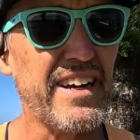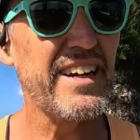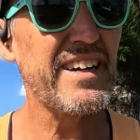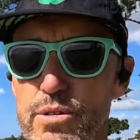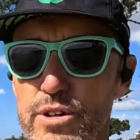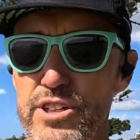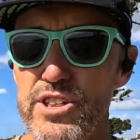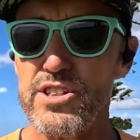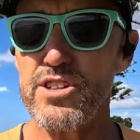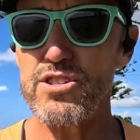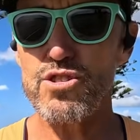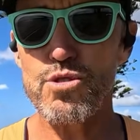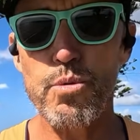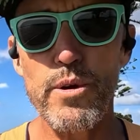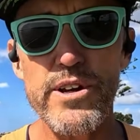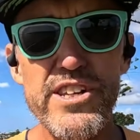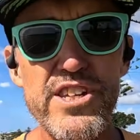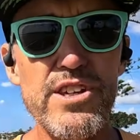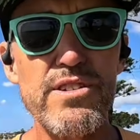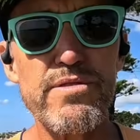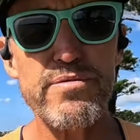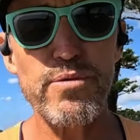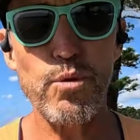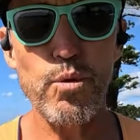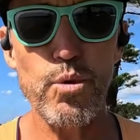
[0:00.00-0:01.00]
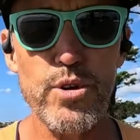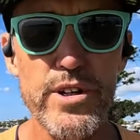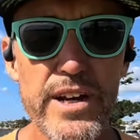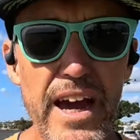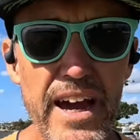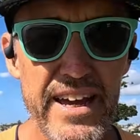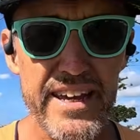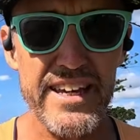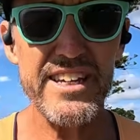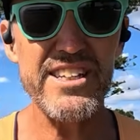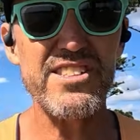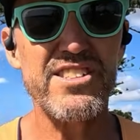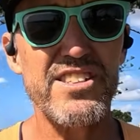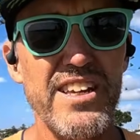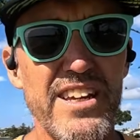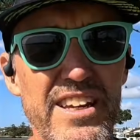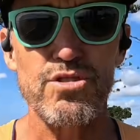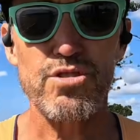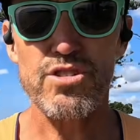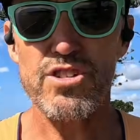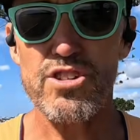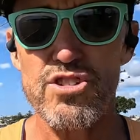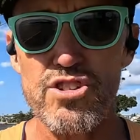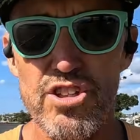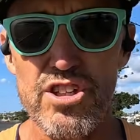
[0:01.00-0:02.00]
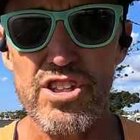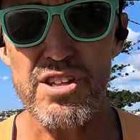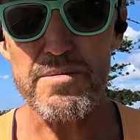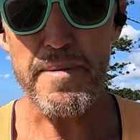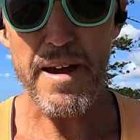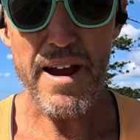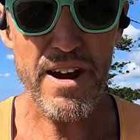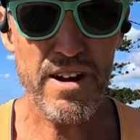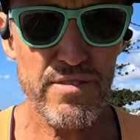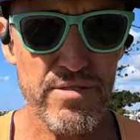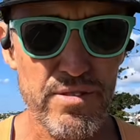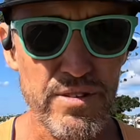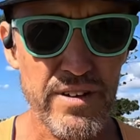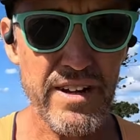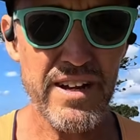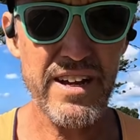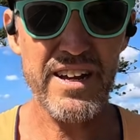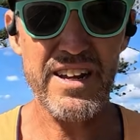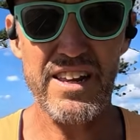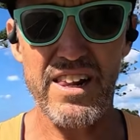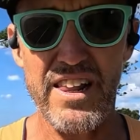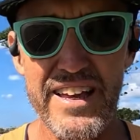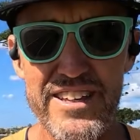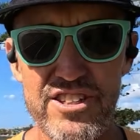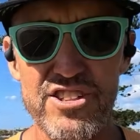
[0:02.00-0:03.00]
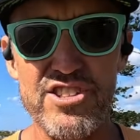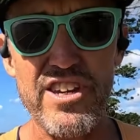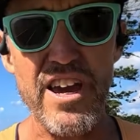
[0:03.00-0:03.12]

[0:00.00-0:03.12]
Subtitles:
What is it? 24 days to the Sydney Marathon. Let's